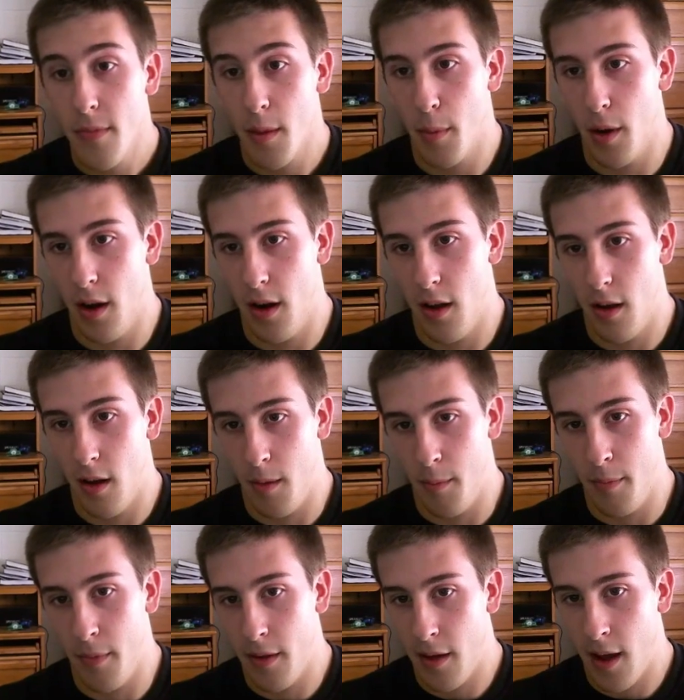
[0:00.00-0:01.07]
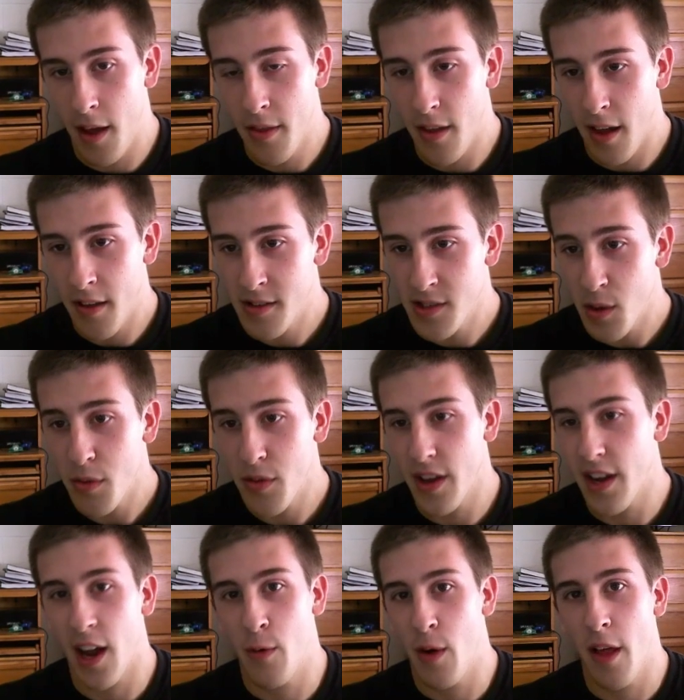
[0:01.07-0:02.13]
But um, I, I still
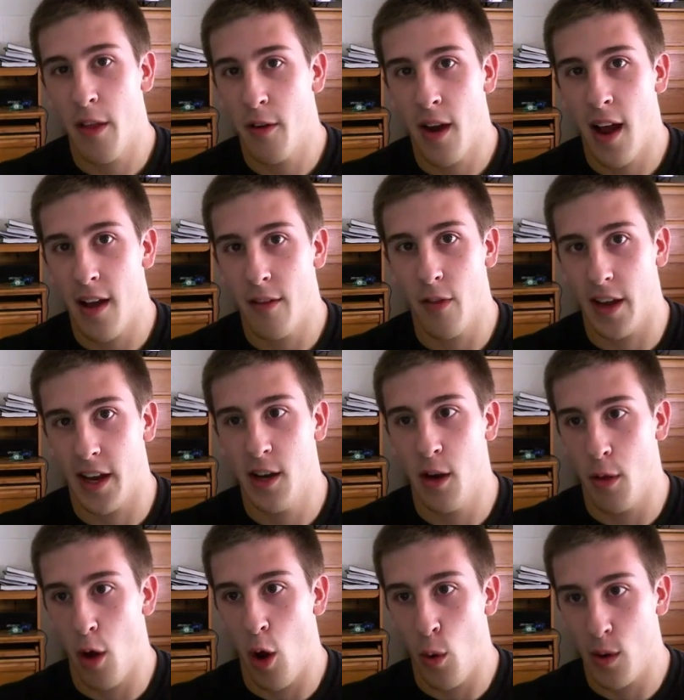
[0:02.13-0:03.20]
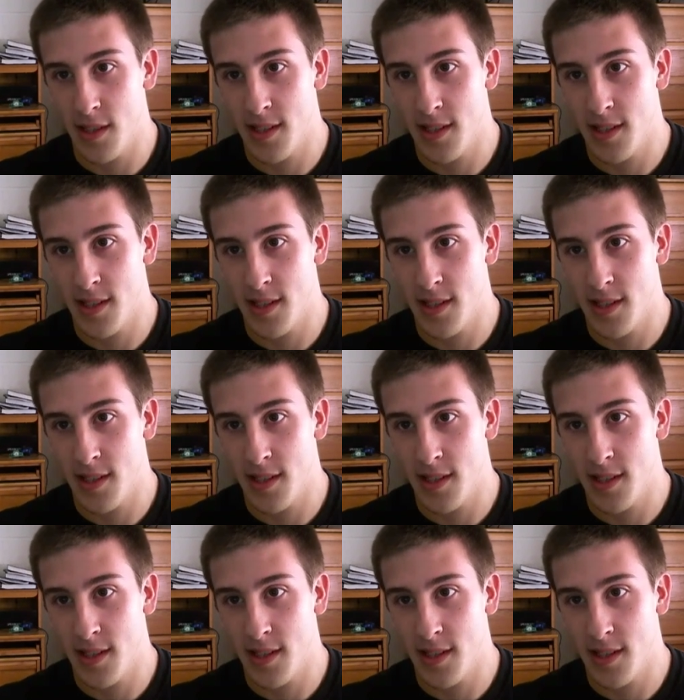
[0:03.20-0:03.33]
think I'd rather have like you know the OS